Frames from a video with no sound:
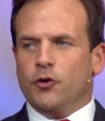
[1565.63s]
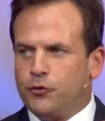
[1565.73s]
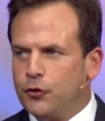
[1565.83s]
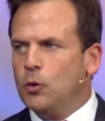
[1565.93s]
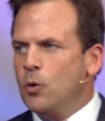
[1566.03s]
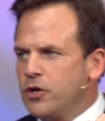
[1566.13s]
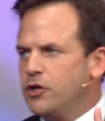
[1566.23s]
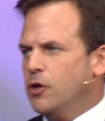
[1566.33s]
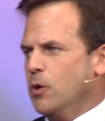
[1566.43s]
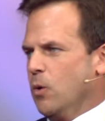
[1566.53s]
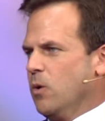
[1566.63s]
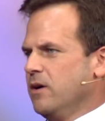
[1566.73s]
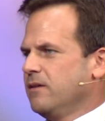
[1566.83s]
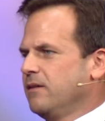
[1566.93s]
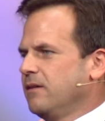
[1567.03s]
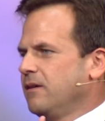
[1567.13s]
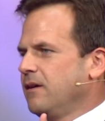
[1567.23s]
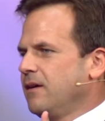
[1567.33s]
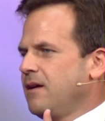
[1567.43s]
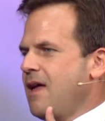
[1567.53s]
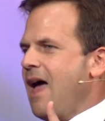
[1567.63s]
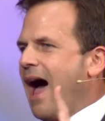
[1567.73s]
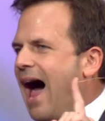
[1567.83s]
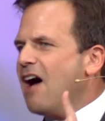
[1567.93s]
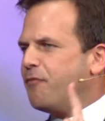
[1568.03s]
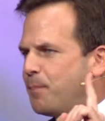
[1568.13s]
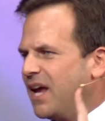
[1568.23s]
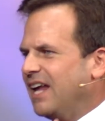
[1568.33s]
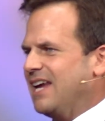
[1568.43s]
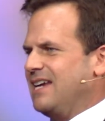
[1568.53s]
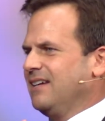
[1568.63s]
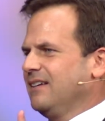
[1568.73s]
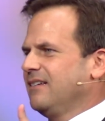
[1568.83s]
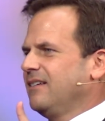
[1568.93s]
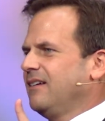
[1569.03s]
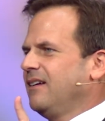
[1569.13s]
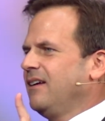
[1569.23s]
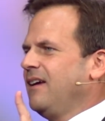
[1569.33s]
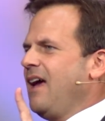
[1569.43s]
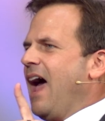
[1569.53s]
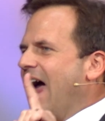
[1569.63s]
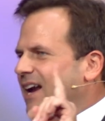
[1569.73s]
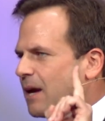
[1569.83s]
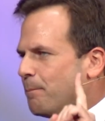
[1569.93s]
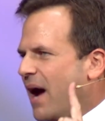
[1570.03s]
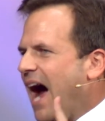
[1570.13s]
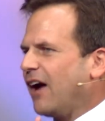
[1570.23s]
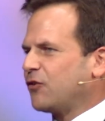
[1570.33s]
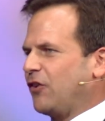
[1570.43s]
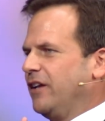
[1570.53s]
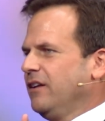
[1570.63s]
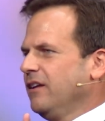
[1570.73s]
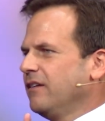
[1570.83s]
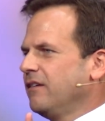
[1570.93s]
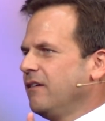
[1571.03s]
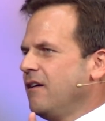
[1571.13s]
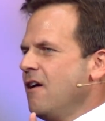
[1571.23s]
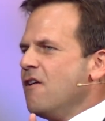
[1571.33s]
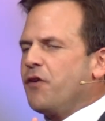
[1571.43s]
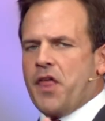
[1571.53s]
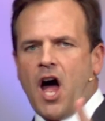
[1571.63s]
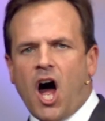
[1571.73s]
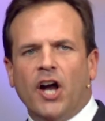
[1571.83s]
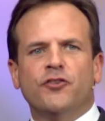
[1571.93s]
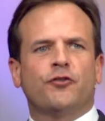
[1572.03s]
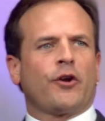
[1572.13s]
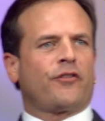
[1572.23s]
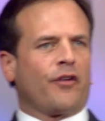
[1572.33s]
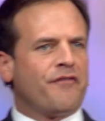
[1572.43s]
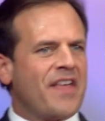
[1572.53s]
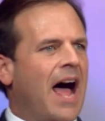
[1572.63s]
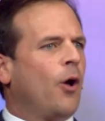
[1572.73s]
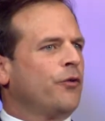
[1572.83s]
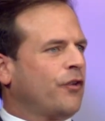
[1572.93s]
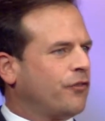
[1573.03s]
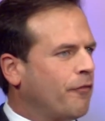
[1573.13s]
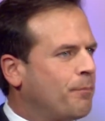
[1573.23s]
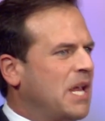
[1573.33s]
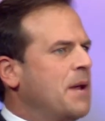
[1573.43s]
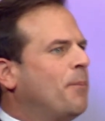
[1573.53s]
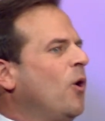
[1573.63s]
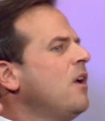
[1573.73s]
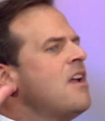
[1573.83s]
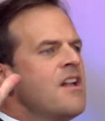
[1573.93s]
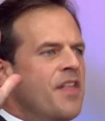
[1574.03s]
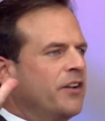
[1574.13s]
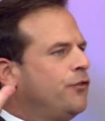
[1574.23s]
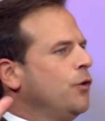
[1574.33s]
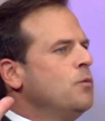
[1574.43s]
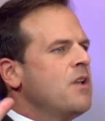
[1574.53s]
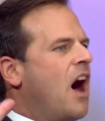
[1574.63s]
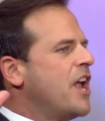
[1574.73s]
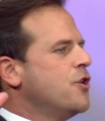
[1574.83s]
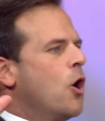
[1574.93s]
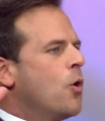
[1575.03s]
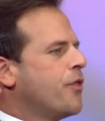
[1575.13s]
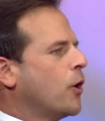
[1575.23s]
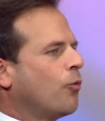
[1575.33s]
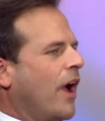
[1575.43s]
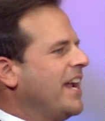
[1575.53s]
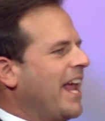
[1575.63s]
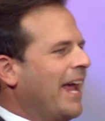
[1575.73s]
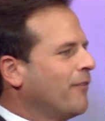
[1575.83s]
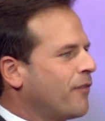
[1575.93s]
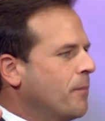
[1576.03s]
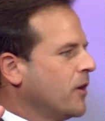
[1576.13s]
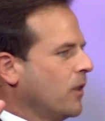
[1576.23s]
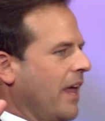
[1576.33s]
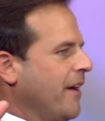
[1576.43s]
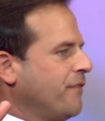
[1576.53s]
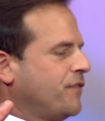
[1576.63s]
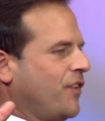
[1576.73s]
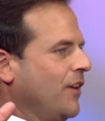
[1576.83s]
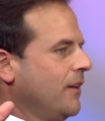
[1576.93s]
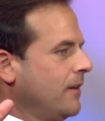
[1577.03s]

Do you have pity and compassion for the hundreds of thousands of people that do not know their right hand from their left.